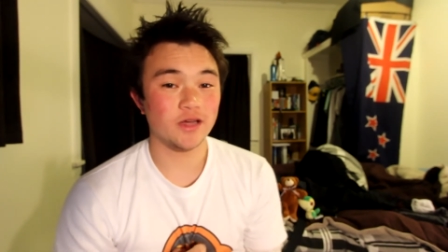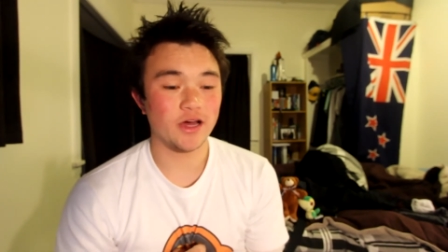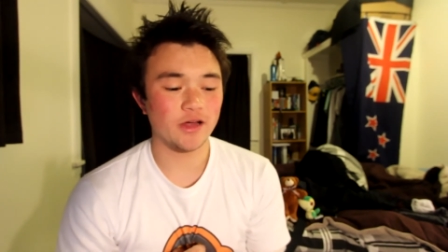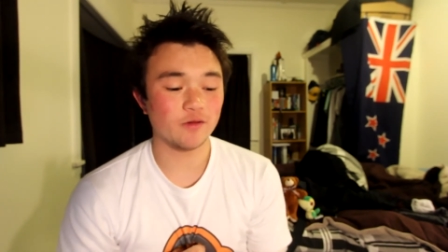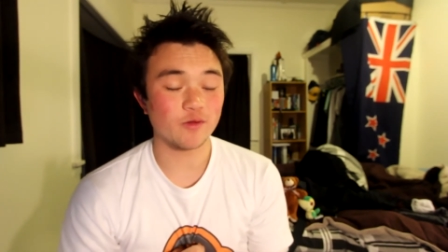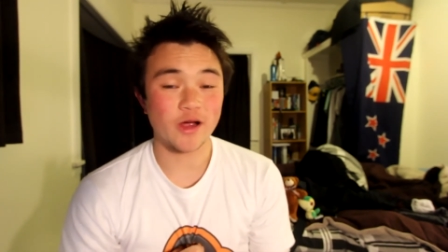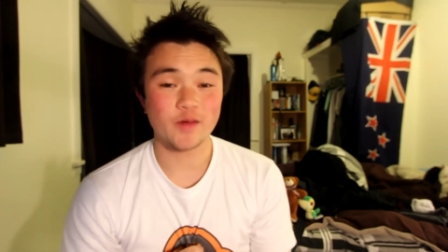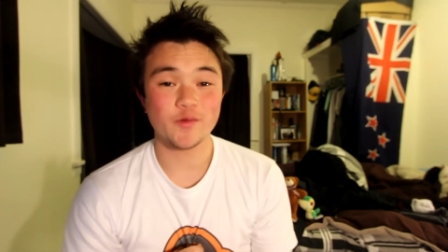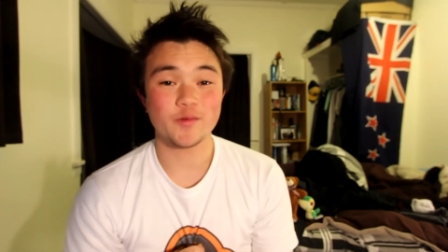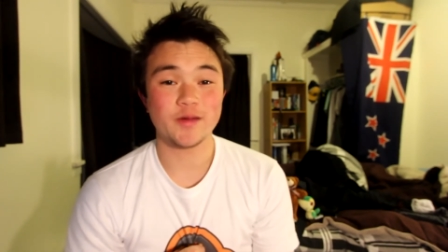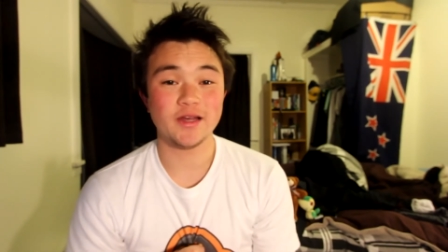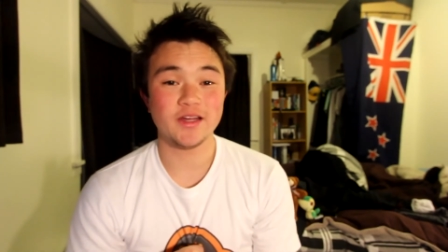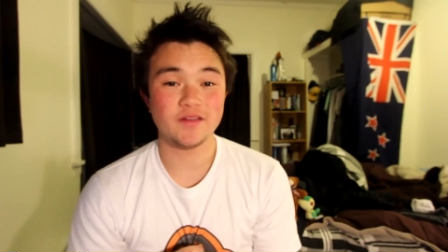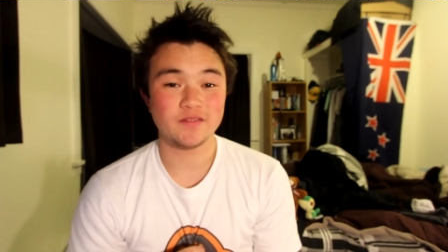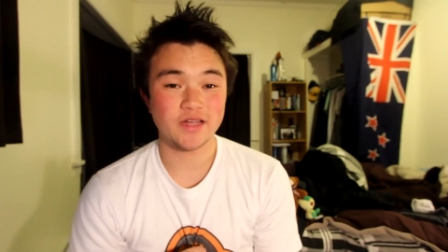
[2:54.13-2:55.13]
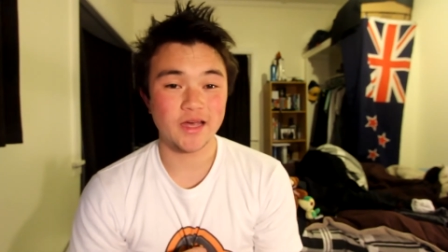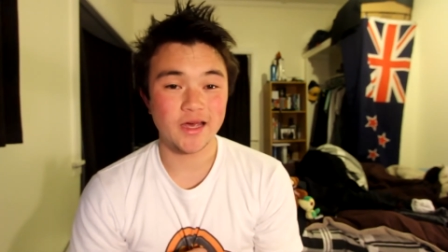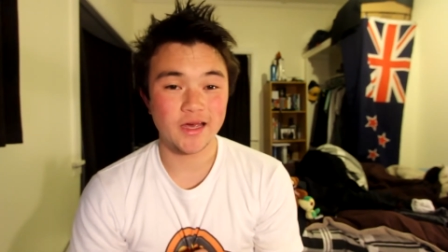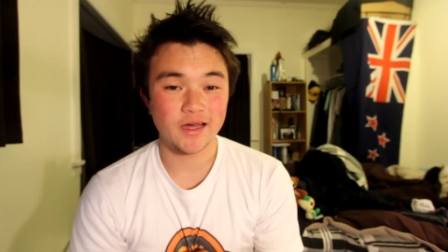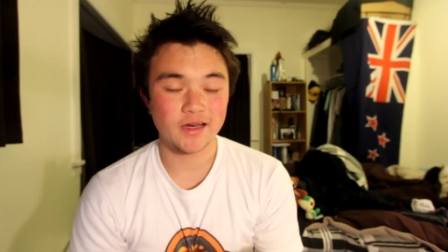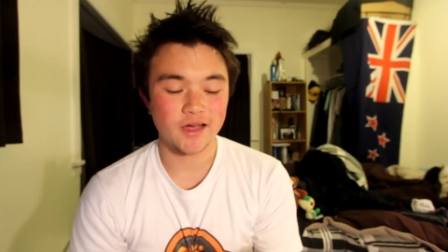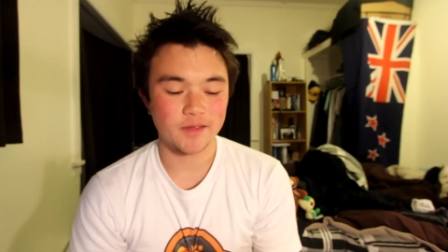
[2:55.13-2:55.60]
I write with my left
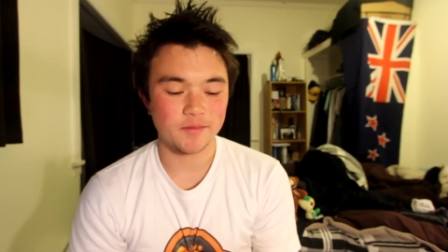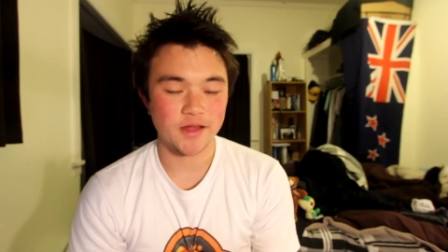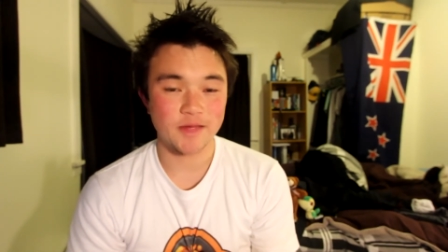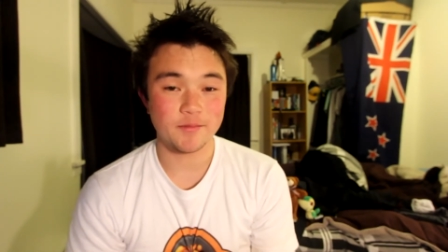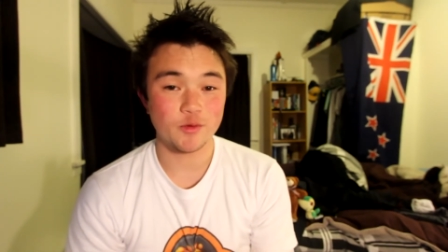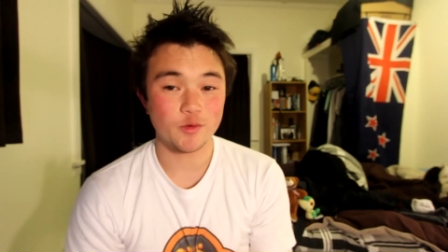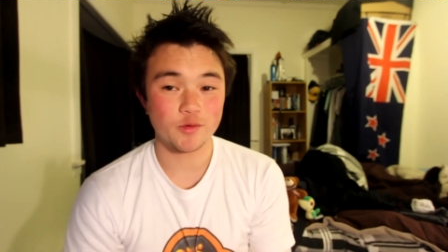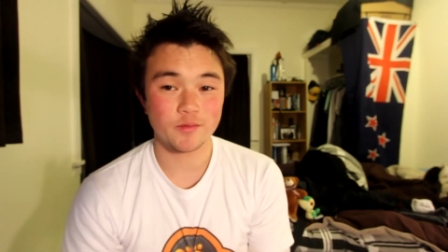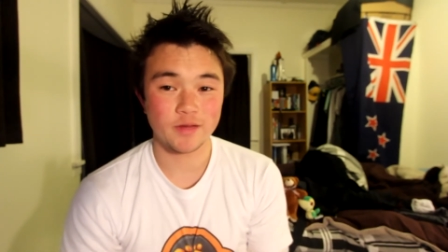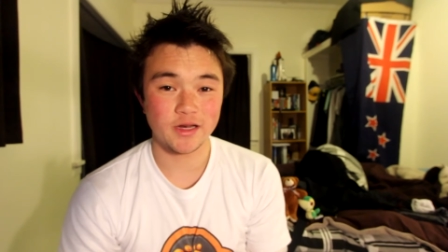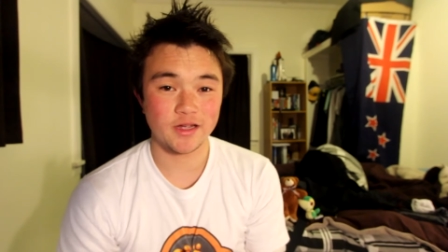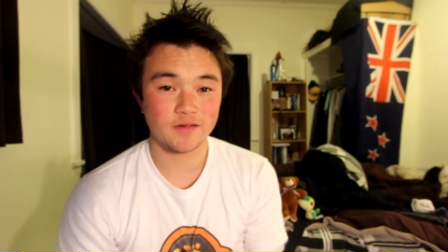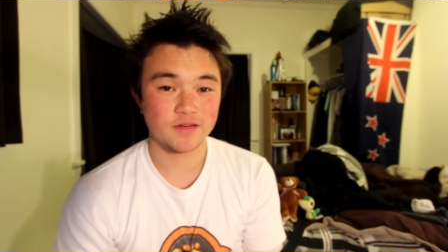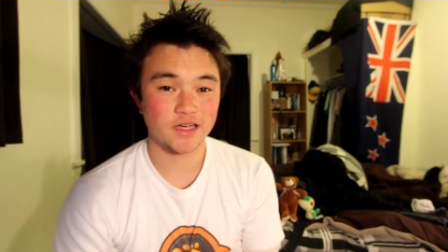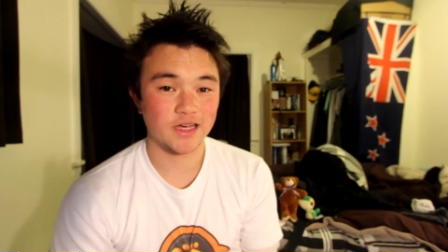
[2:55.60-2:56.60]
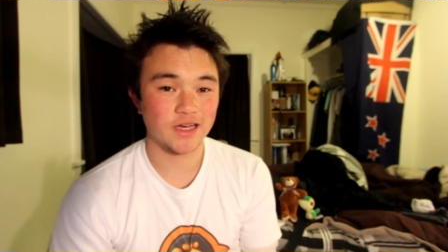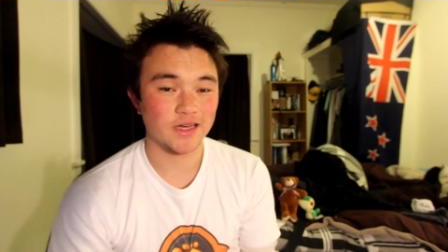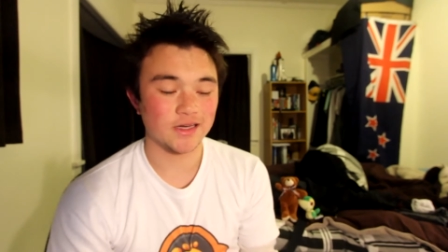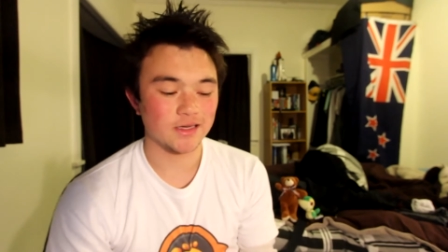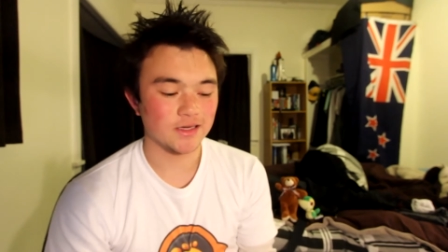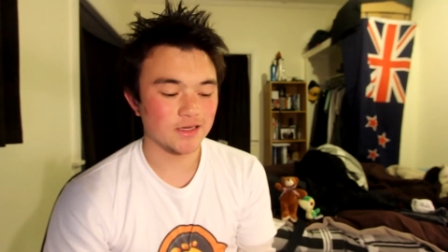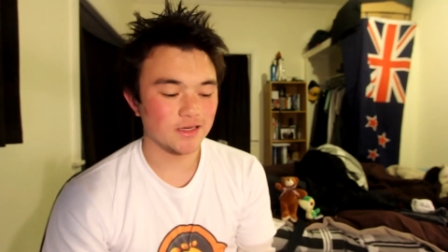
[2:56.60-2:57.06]
hand, I play pool with my left
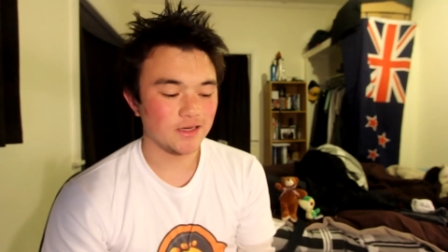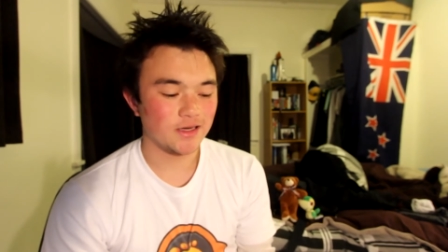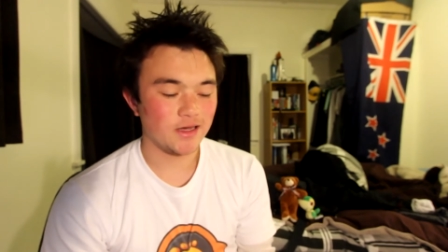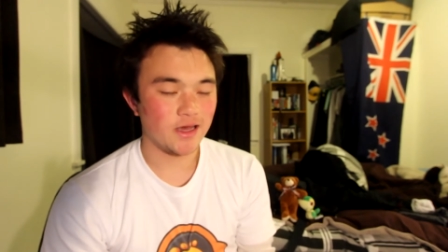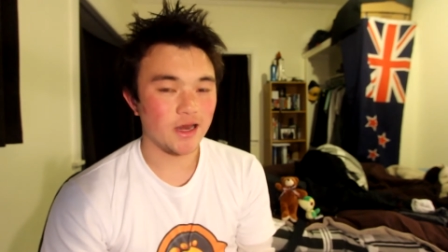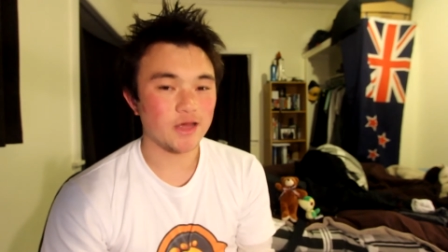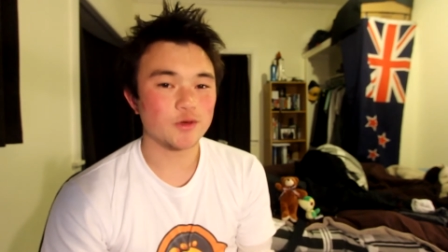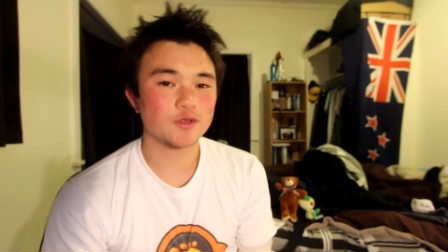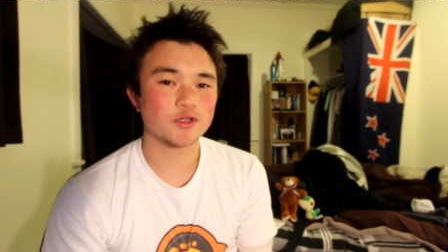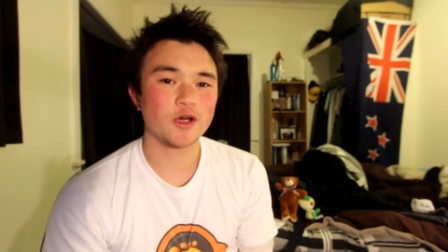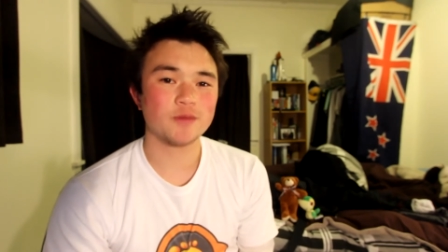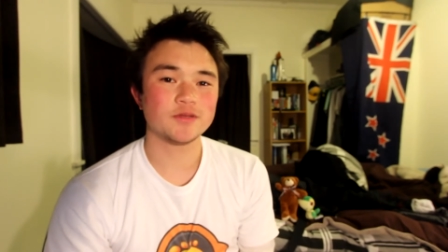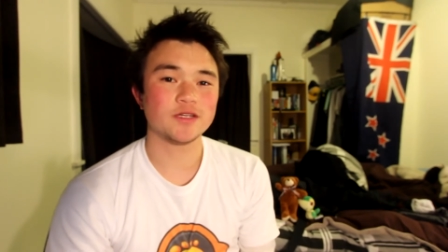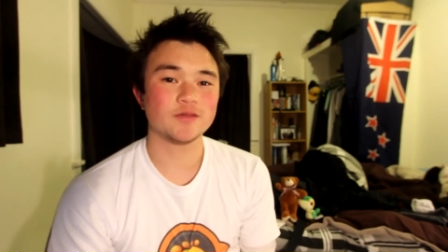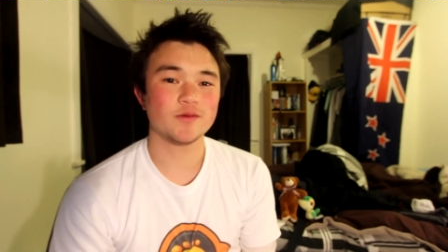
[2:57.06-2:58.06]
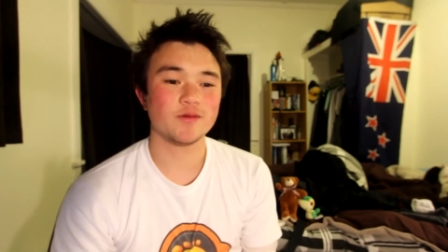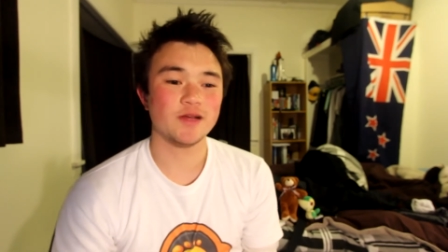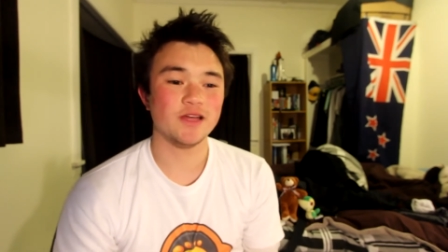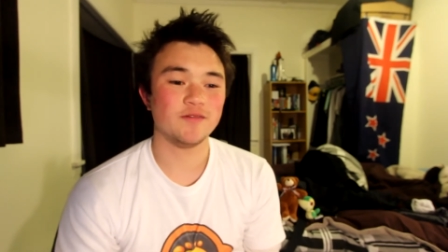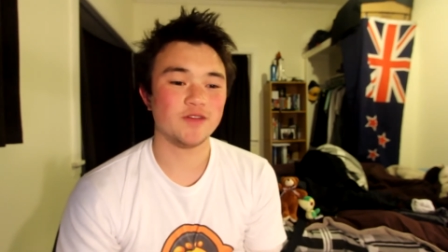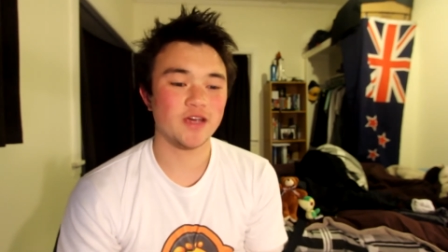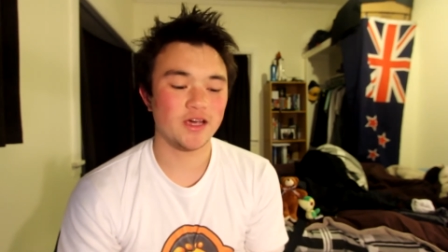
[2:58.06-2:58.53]
hand, and I use chopsticks with my
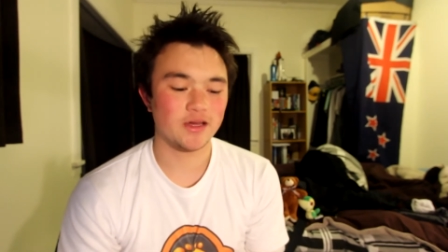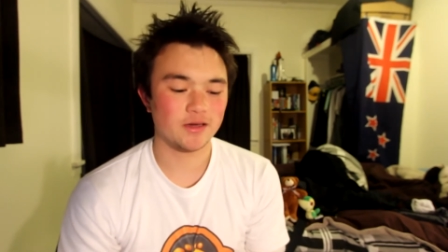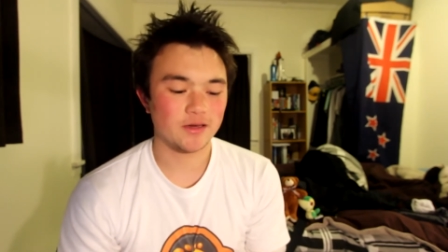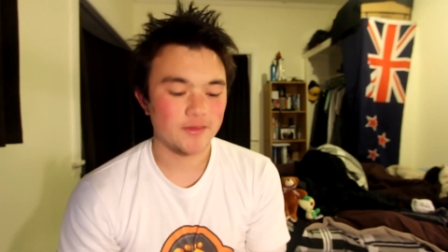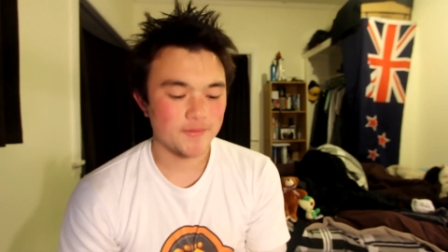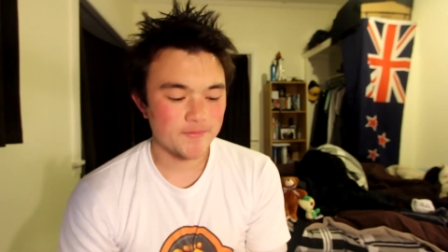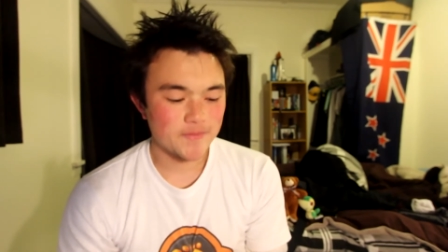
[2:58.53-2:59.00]
left hand.